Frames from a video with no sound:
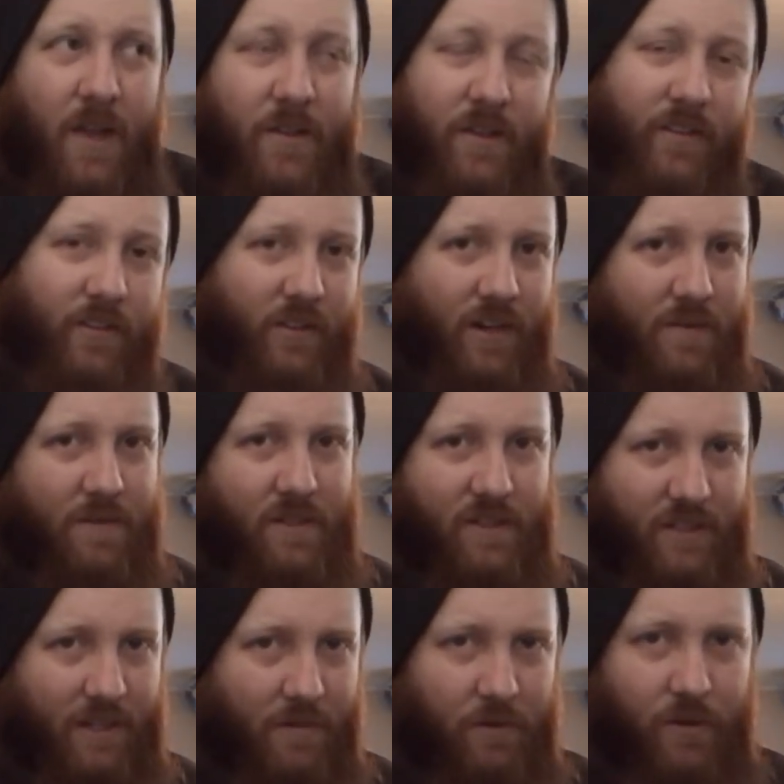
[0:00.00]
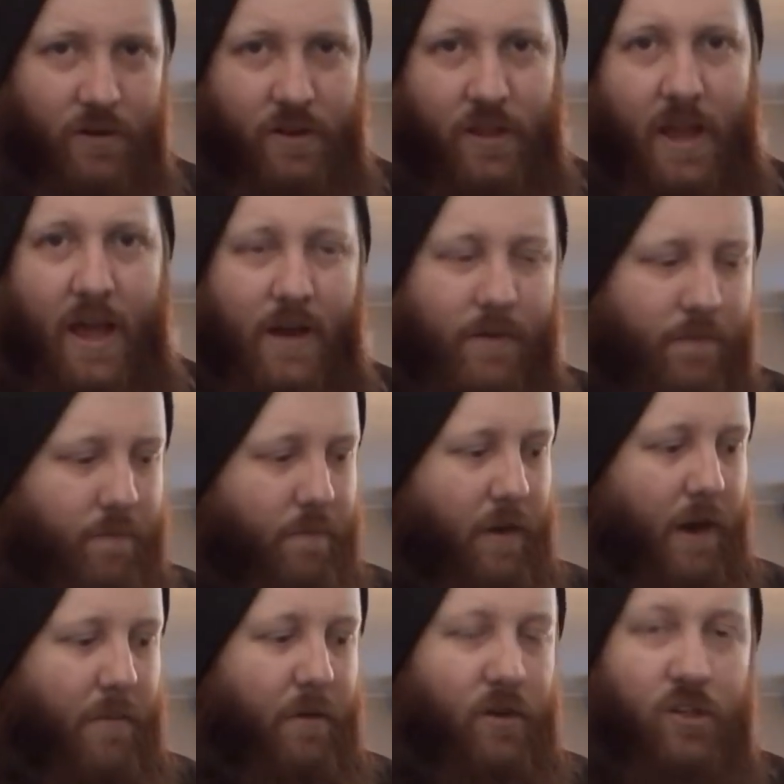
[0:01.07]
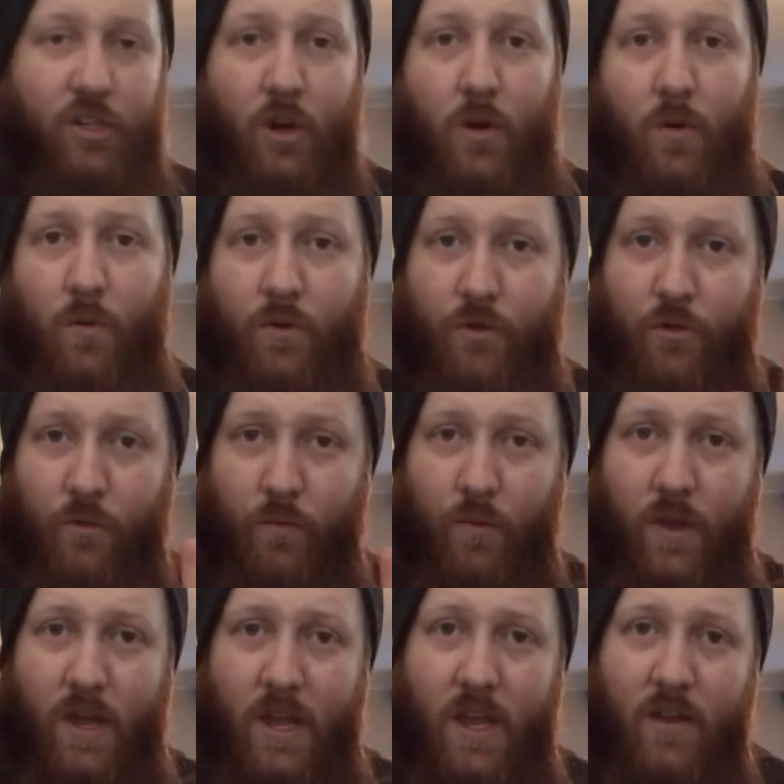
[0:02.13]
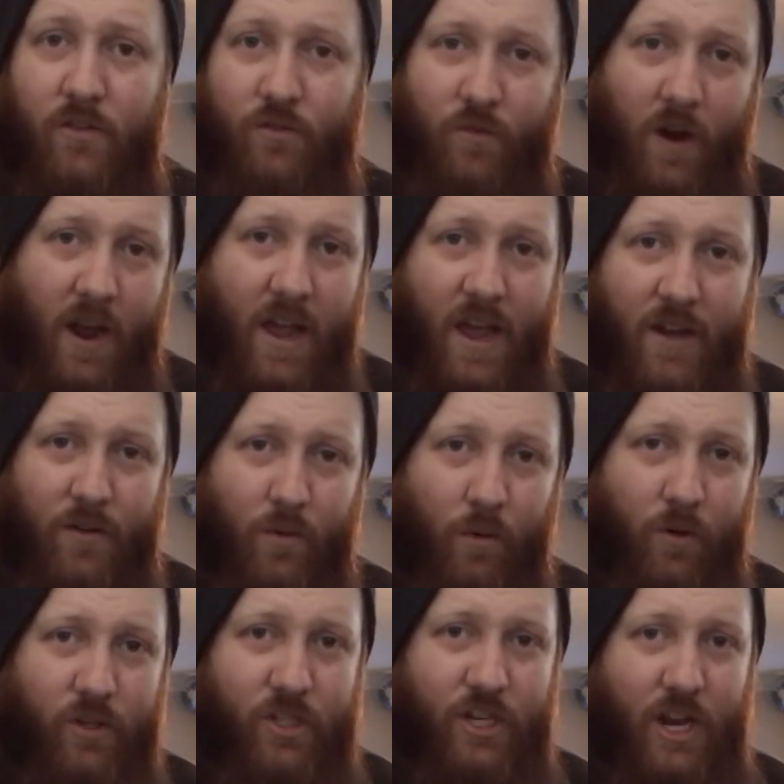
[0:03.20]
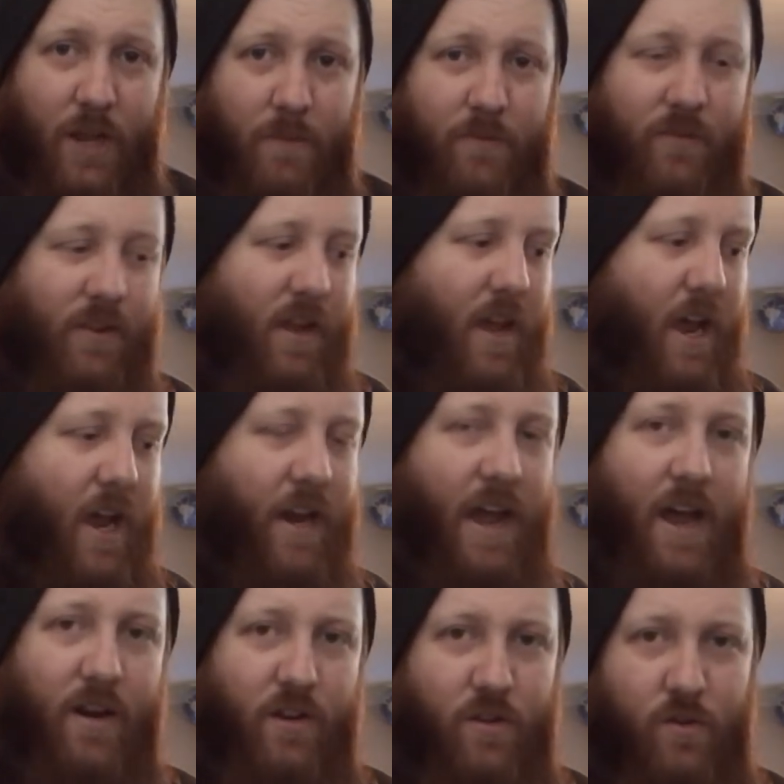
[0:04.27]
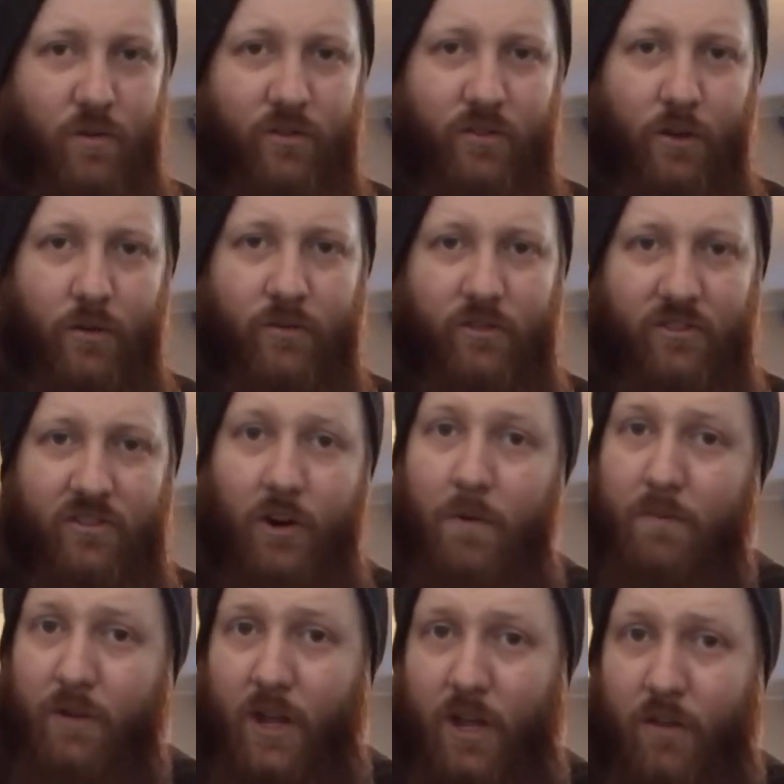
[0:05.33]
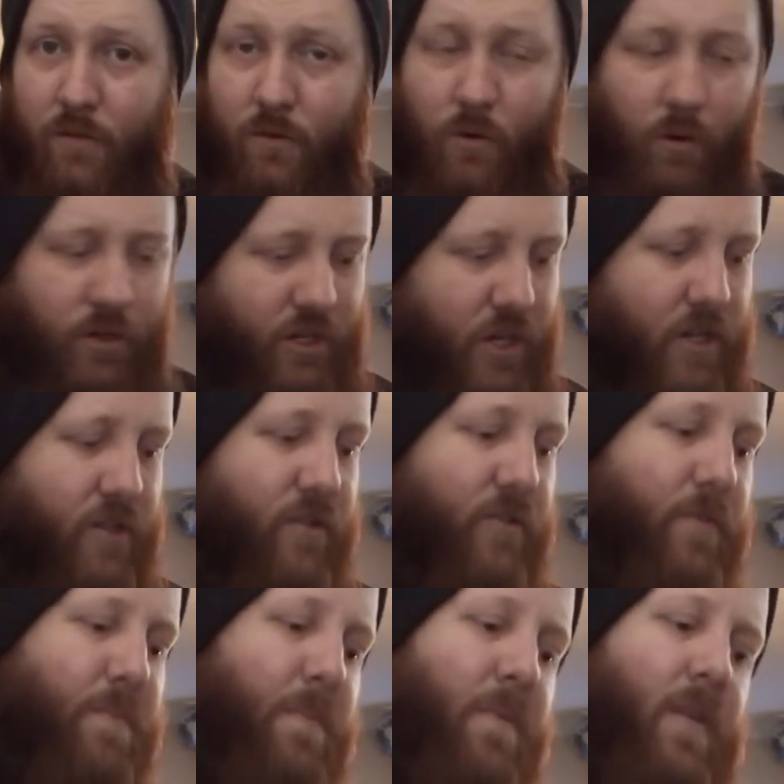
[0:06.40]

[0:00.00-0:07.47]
This is going to be similar to that, but I'm going to show you 3 triad chord shapes and how to use those to start playing through chord changes.